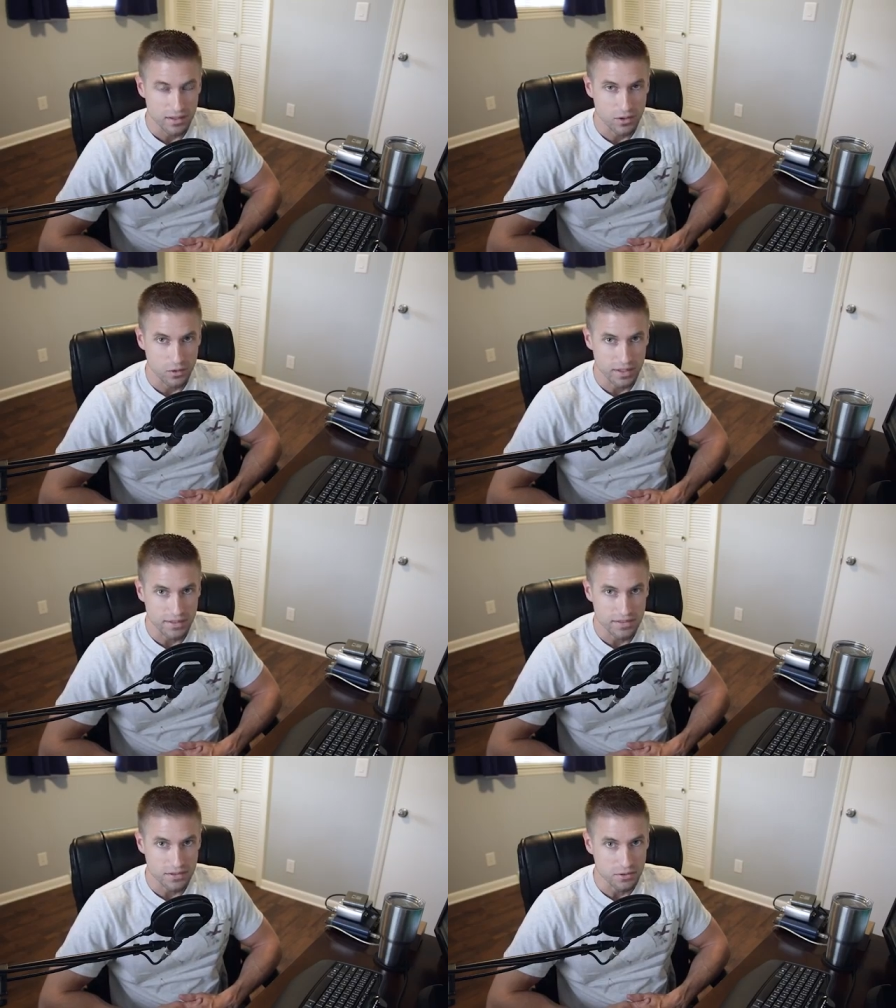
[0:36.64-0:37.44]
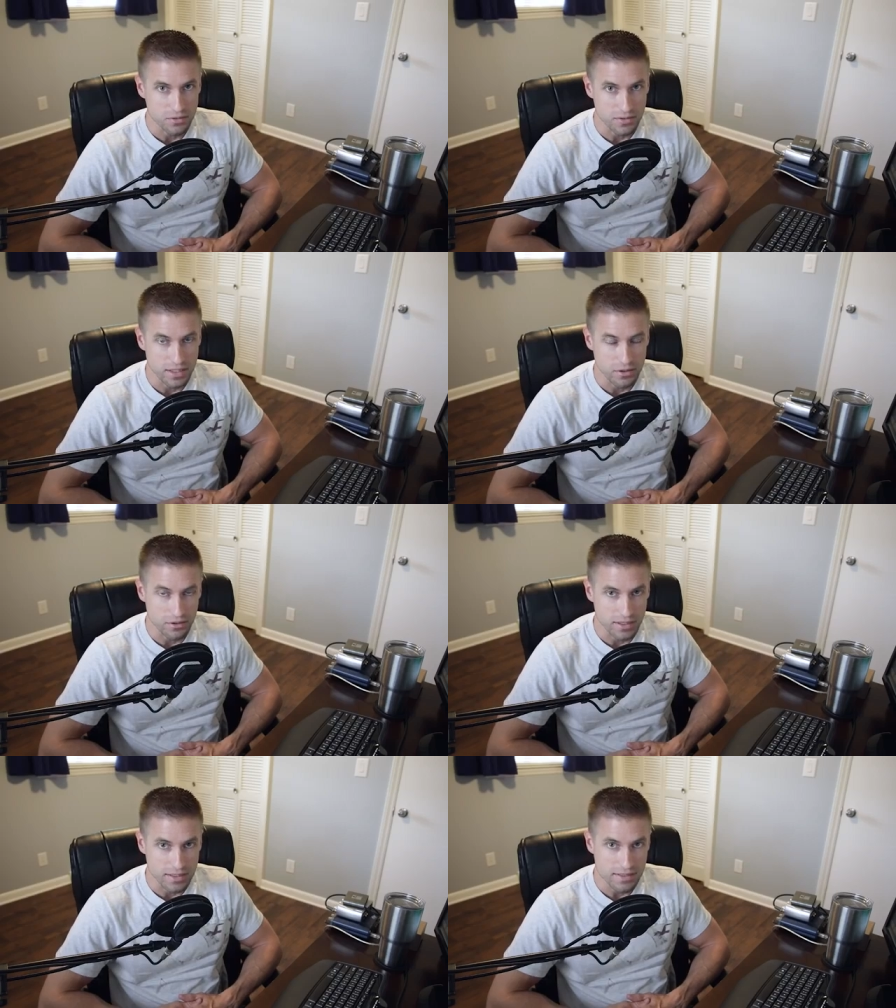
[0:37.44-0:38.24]
according to the
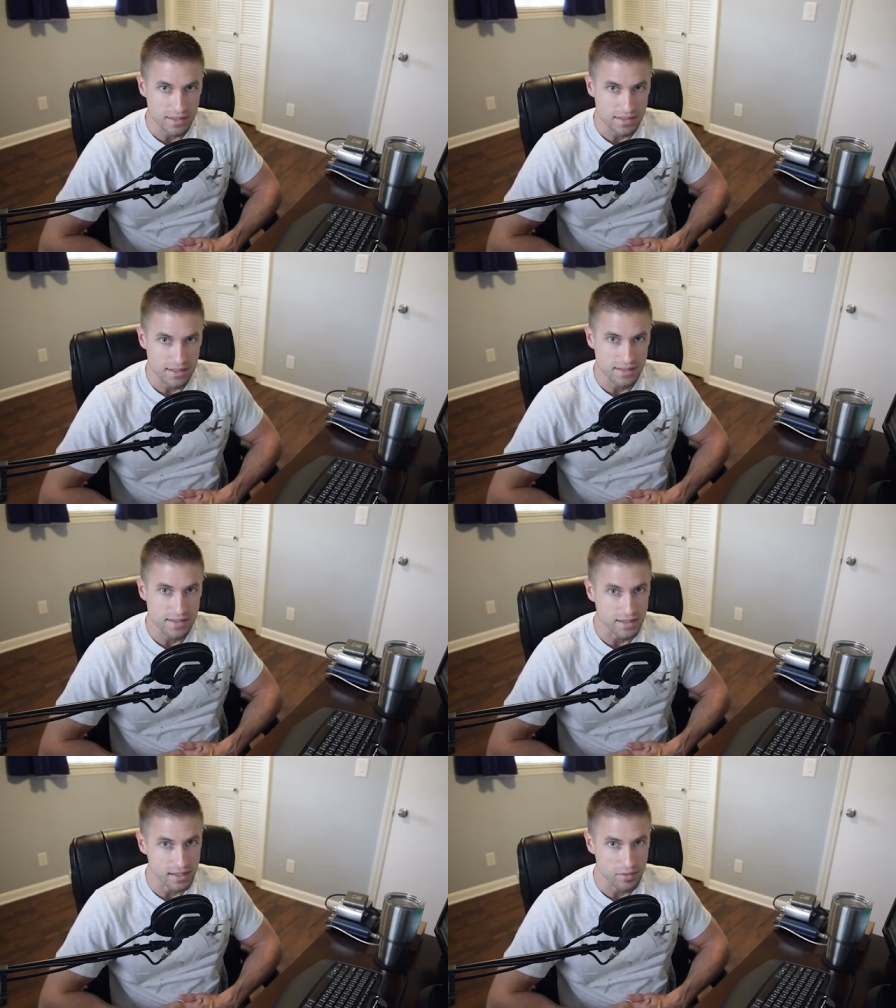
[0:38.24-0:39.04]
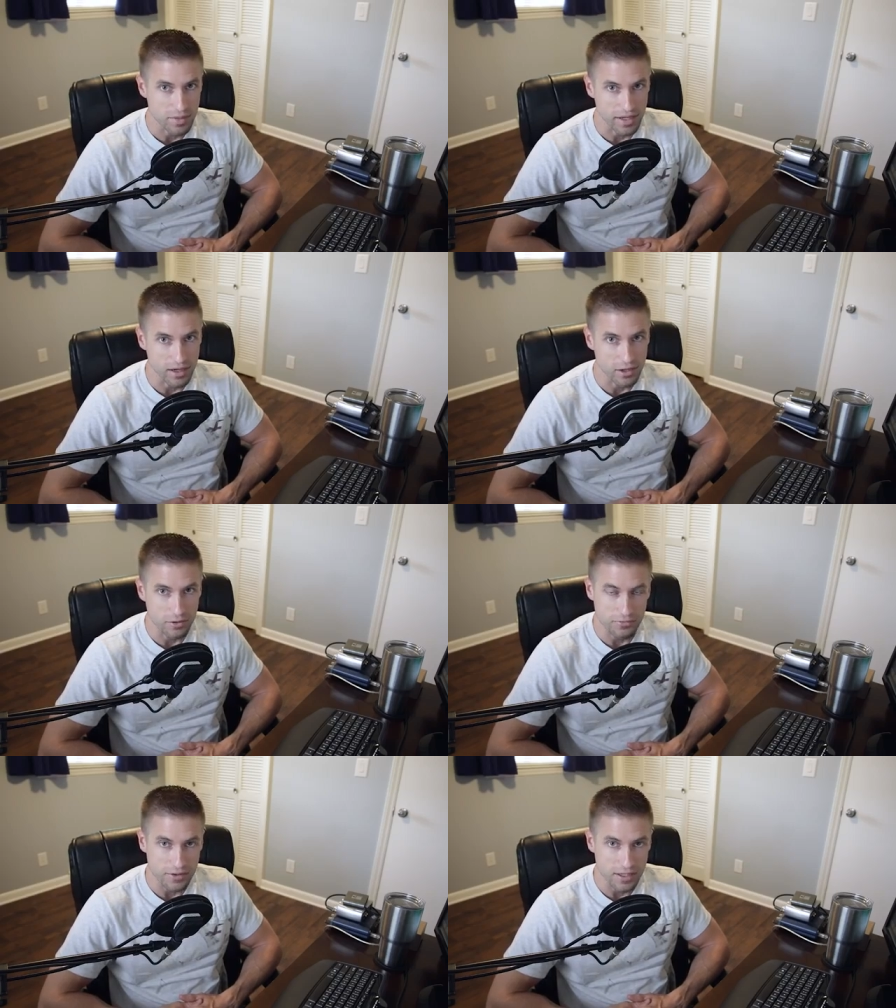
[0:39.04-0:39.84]
earliest existing
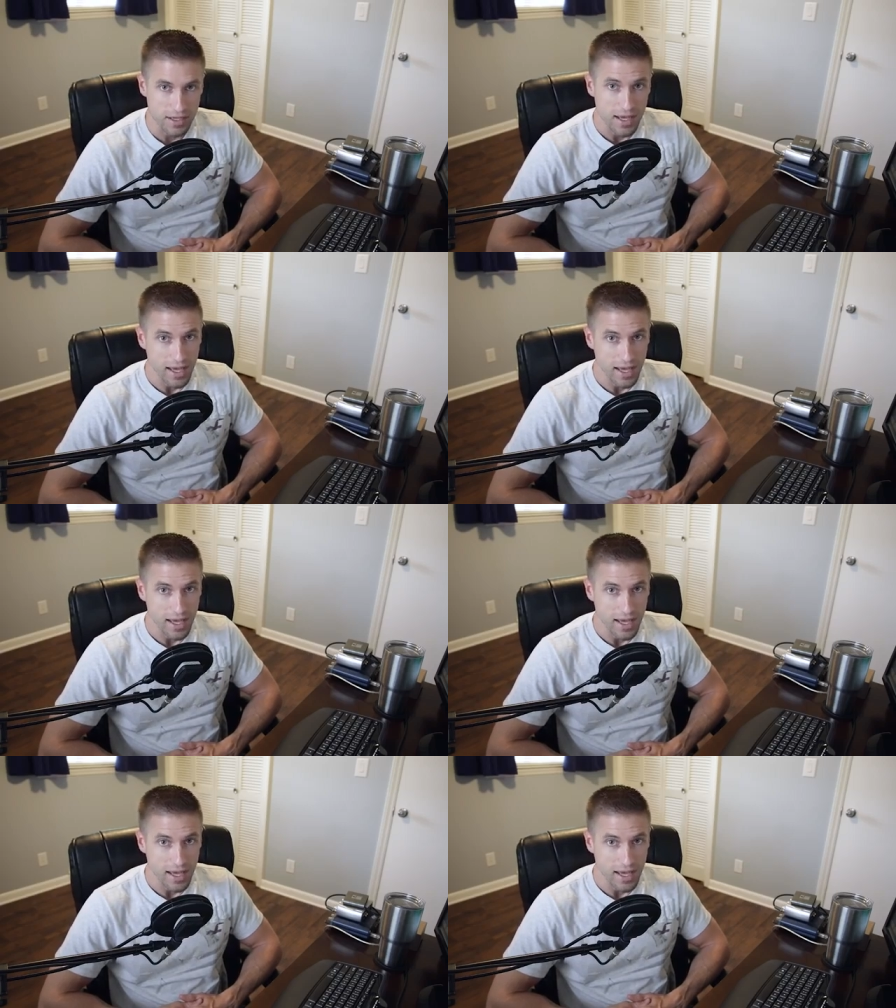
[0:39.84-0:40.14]
biography.